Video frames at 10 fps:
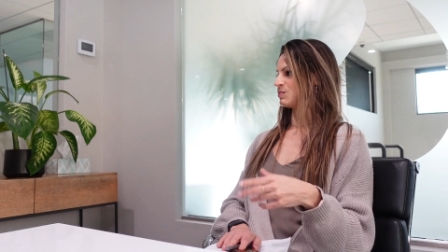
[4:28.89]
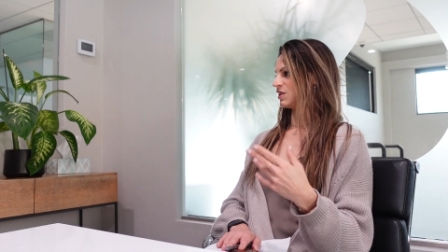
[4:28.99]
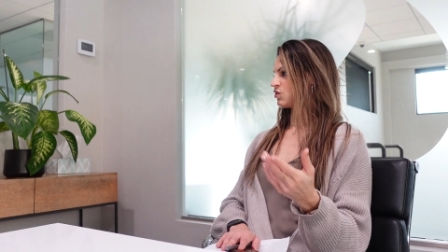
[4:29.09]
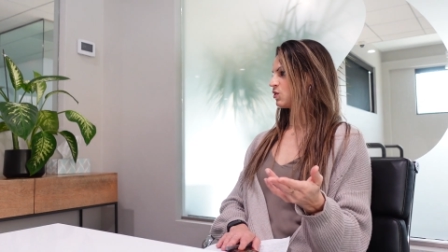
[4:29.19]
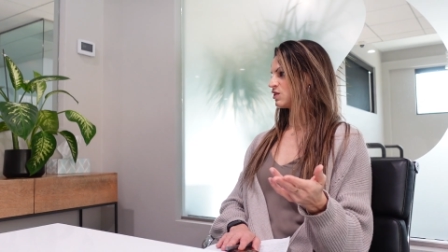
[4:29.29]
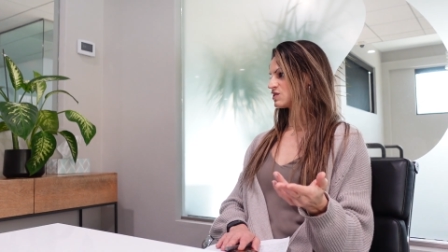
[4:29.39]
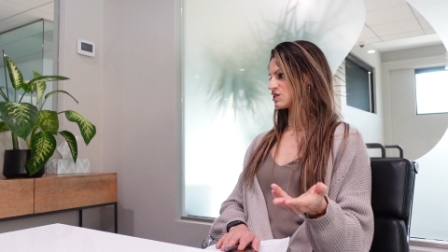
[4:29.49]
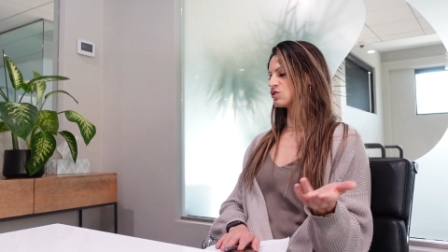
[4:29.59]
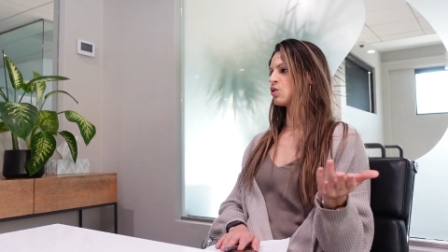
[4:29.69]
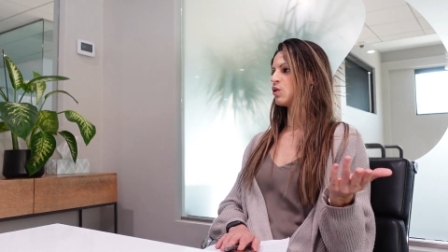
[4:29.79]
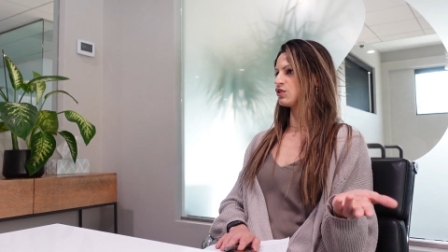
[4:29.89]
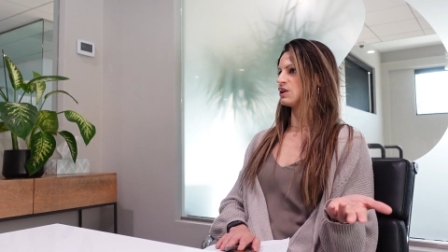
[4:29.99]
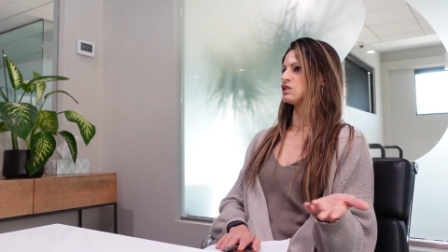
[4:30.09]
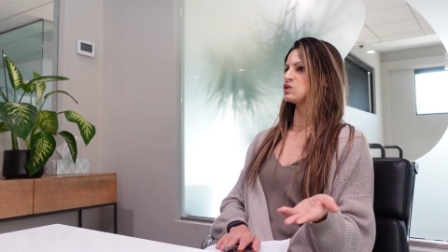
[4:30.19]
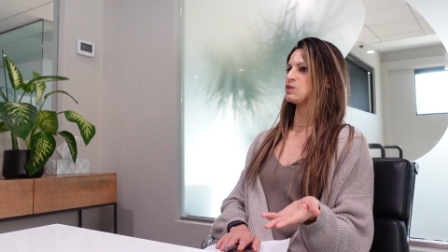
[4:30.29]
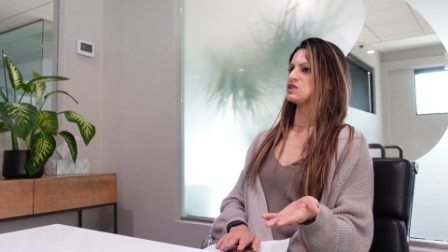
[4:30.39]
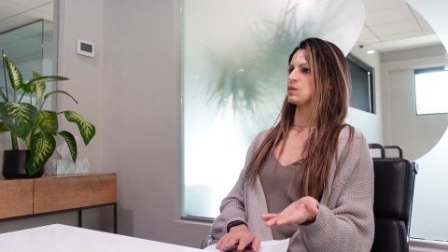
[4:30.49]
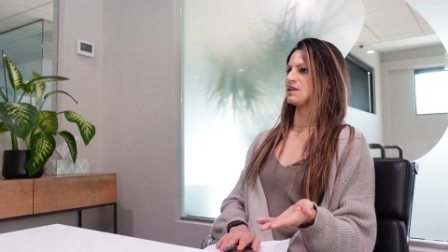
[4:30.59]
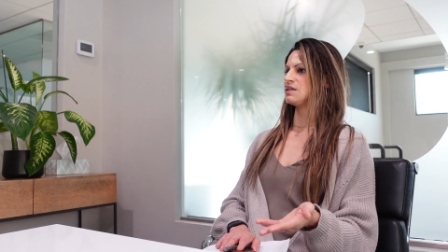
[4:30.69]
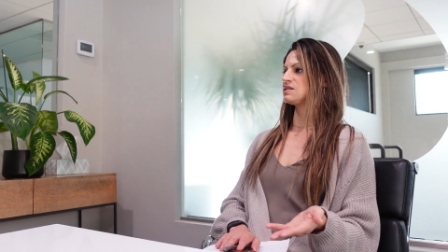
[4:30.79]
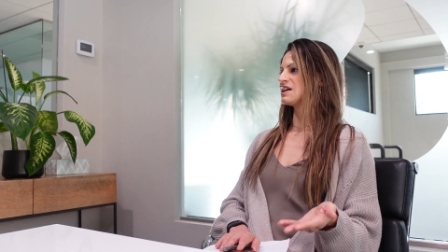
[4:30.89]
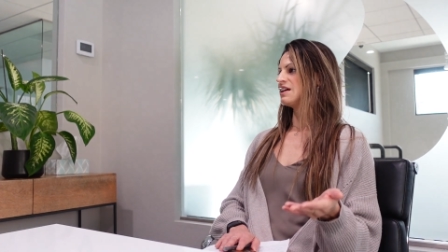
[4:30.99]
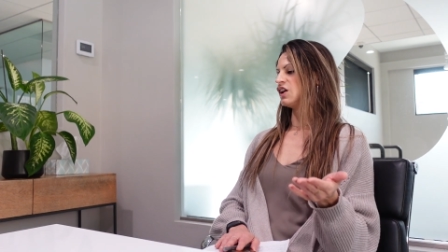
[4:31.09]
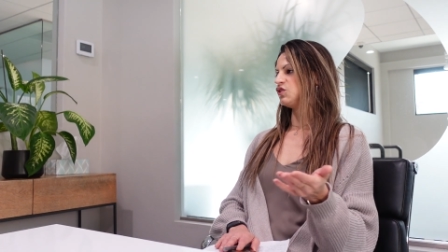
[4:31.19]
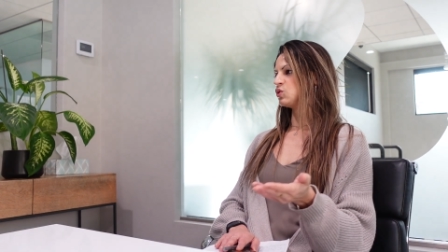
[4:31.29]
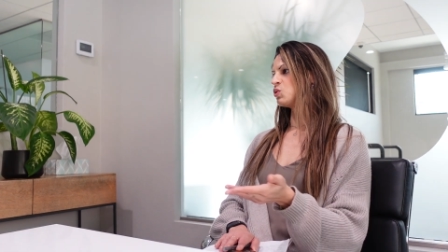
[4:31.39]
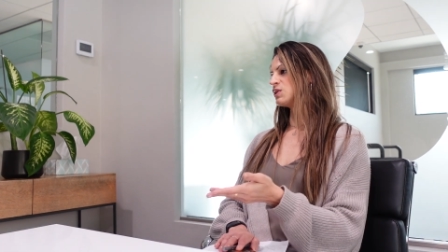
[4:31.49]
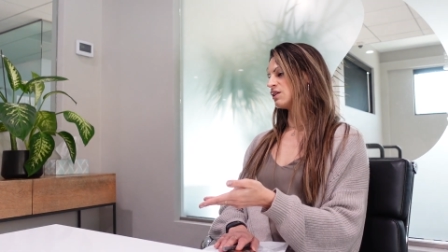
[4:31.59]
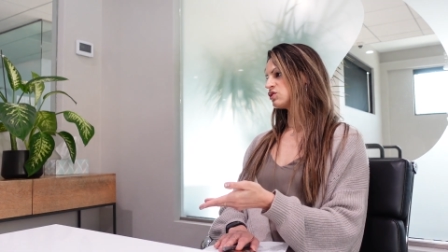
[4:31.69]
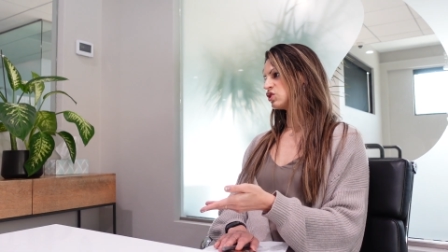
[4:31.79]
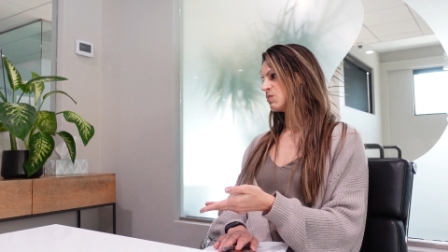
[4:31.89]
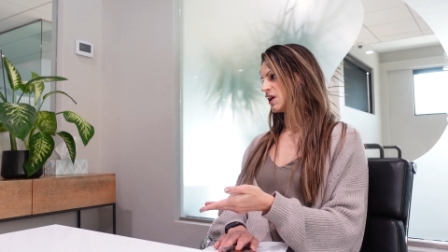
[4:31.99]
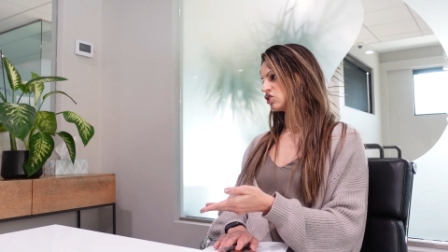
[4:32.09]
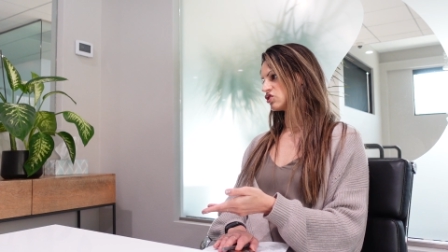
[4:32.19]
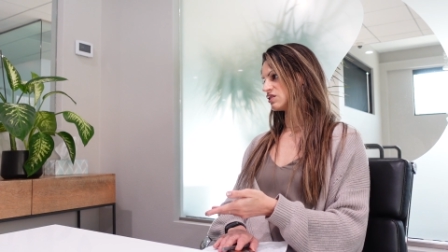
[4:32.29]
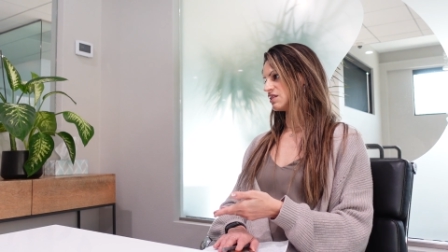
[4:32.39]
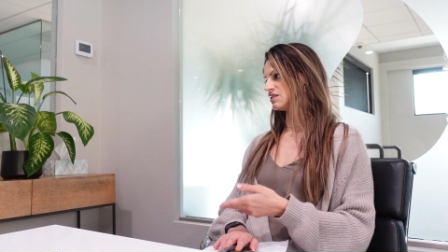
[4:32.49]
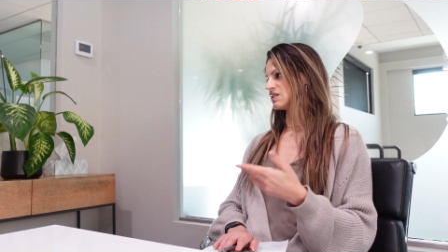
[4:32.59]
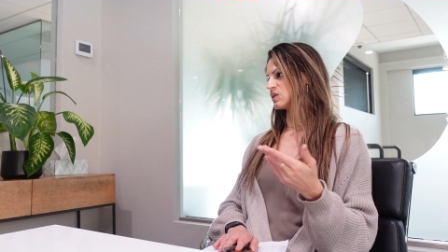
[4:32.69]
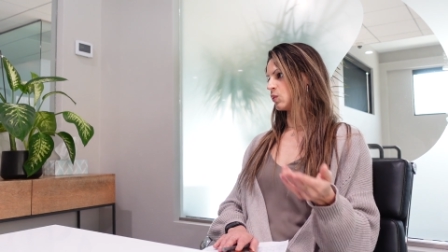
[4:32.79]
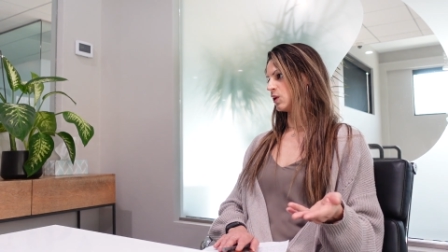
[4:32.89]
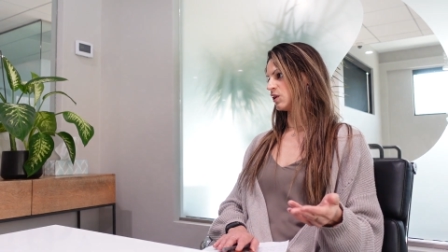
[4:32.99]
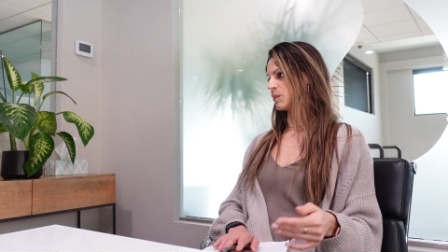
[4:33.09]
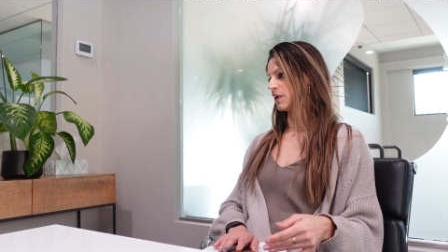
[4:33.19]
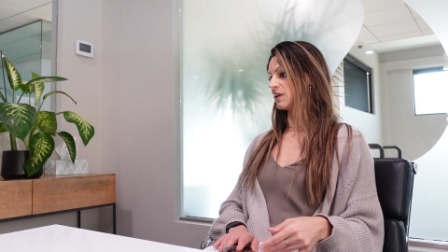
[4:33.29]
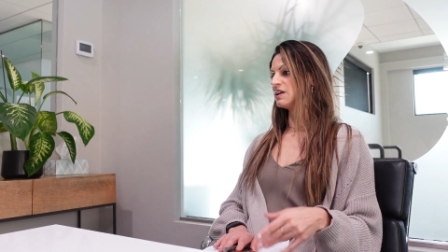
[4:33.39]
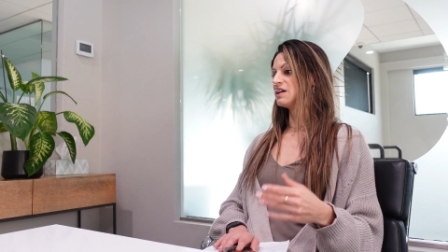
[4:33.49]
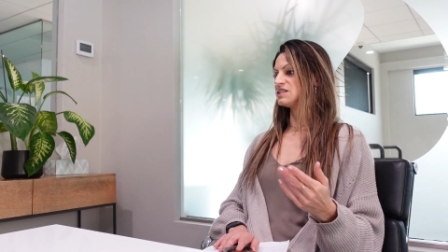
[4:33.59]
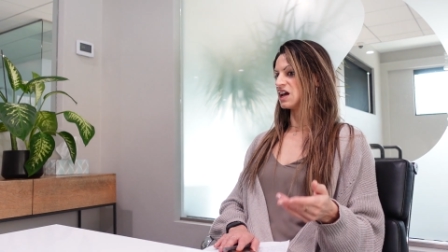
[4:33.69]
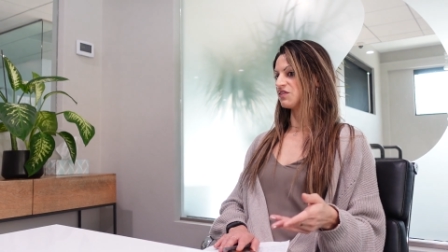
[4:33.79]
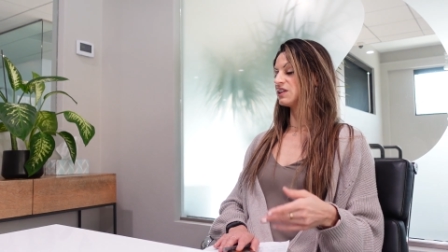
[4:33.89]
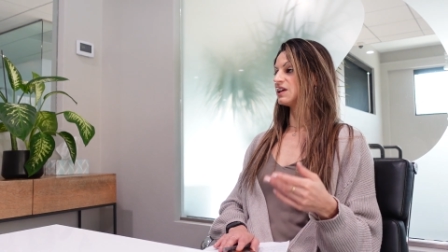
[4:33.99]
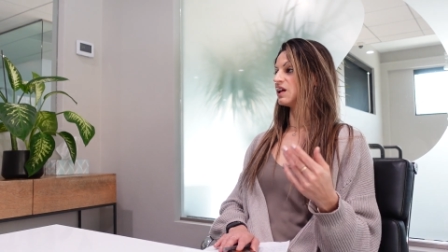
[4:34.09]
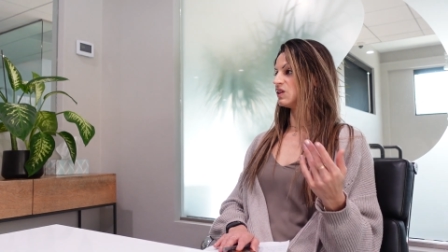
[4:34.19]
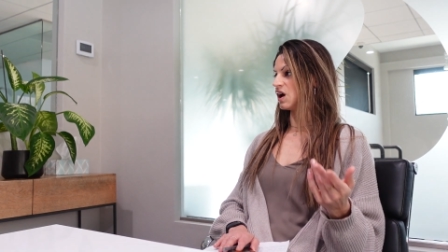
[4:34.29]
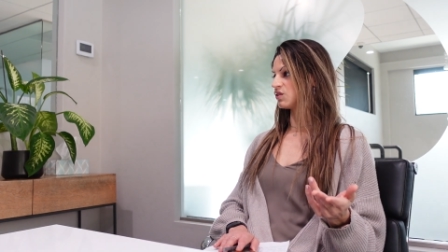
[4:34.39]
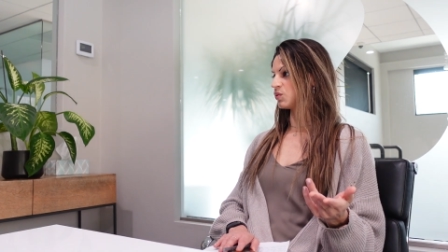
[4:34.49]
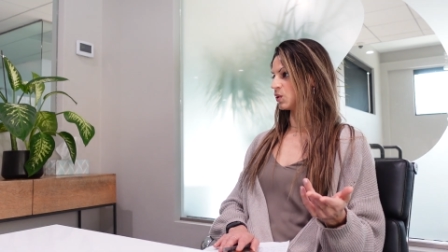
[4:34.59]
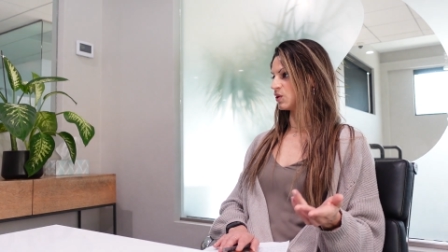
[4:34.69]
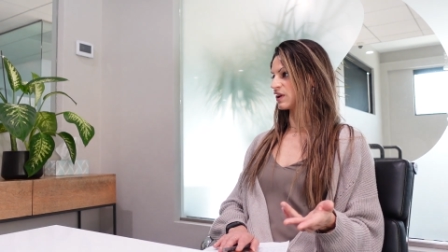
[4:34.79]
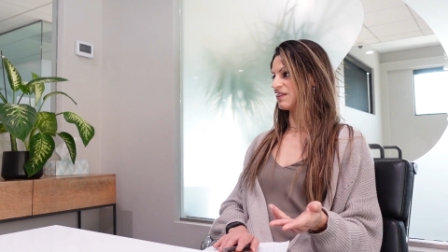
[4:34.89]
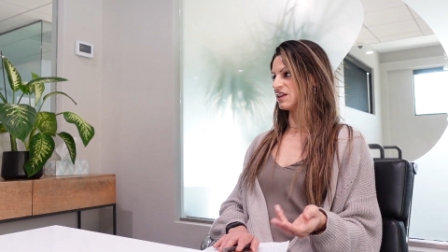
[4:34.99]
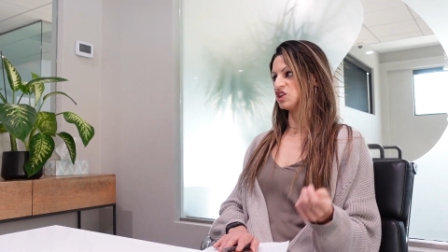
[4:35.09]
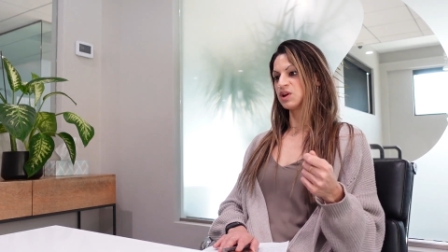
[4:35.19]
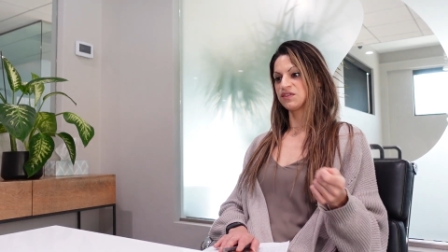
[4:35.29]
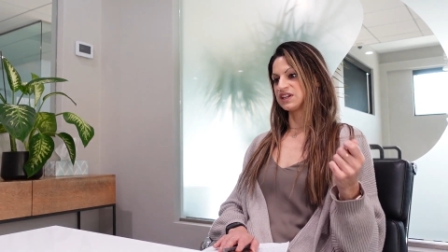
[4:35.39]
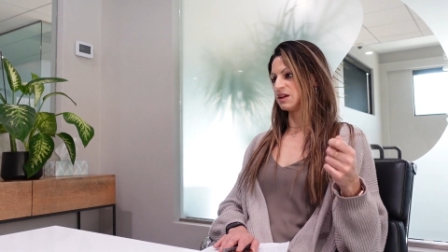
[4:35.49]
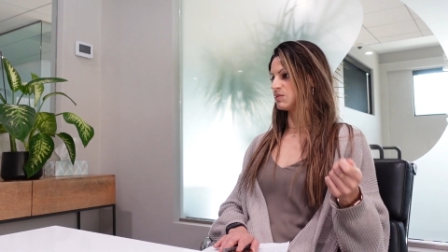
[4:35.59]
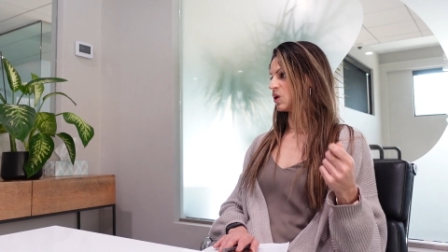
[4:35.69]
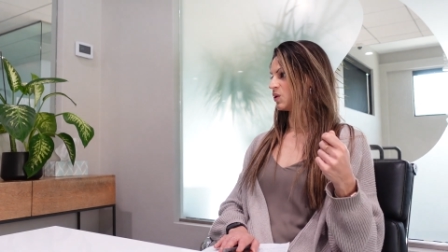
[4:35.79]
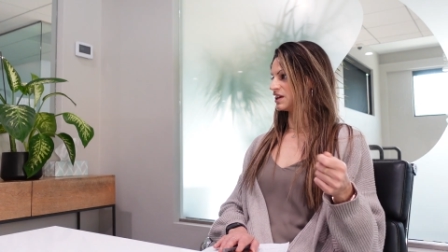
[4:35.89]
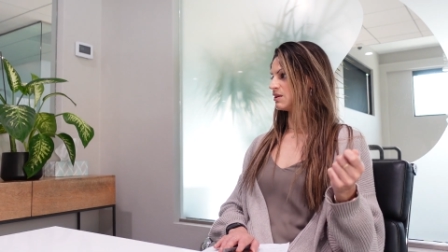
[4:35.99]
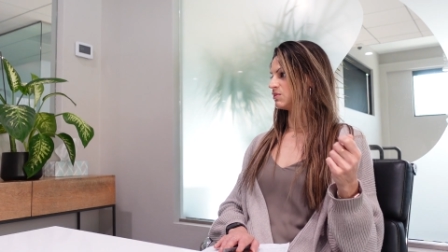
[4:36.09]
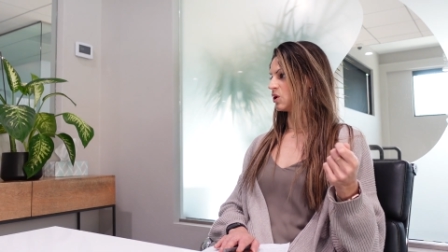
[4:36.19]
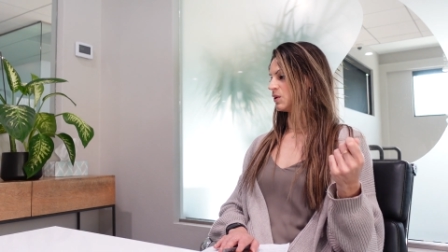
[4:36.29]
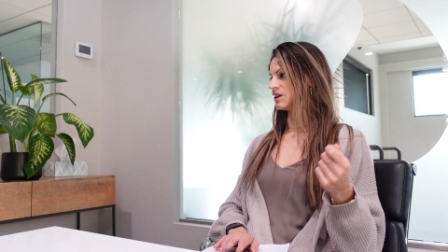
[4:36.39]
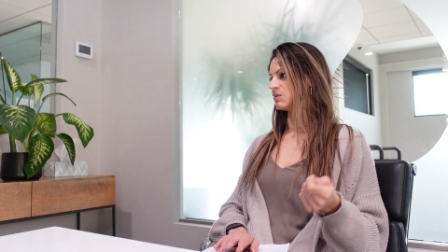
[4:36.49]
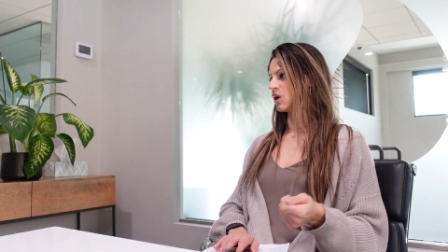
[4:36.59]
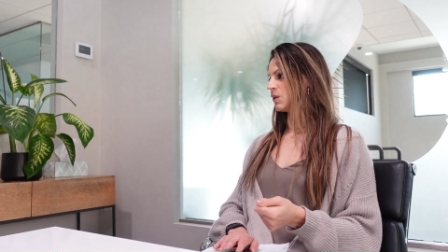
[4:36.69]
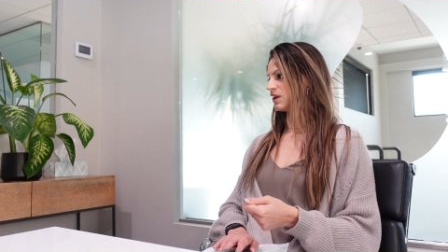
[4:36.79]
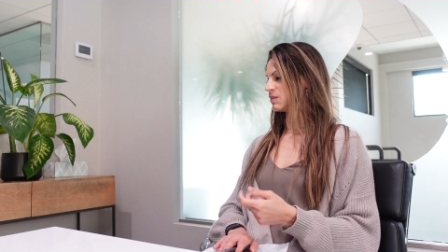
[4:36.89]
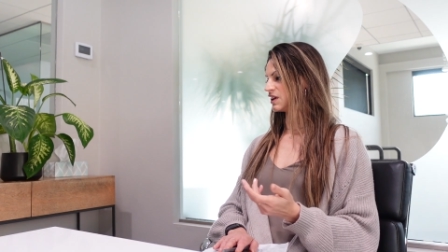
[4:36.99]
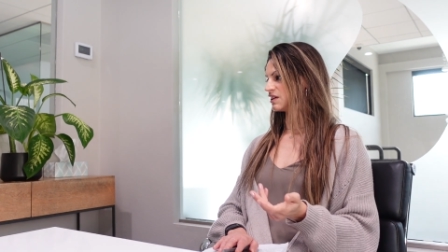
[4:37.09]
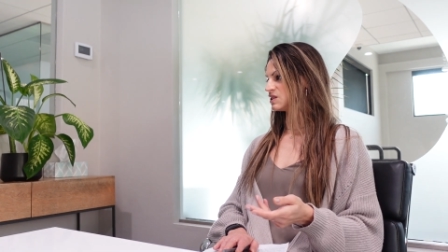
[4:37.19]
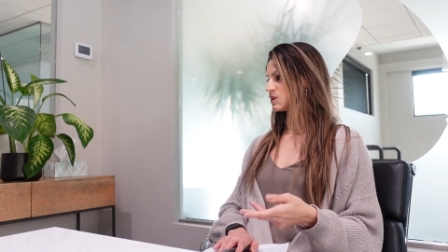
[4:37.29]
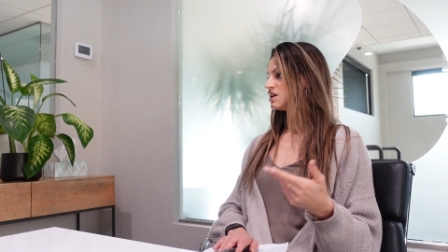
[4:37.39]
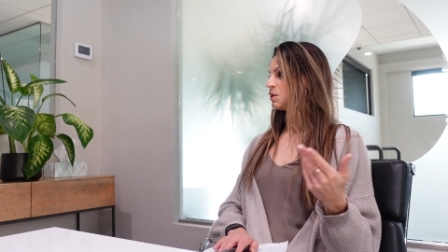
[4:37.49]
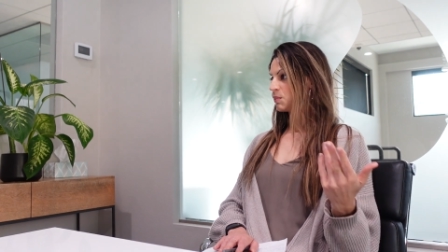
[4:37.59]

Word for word: But of oh, course, wow. the whole thing with sweet sweat is if you pull down too much, it doesn't work. But definitely a lot of work. And then you have to keep going, keep going, keep going because mm-hmm.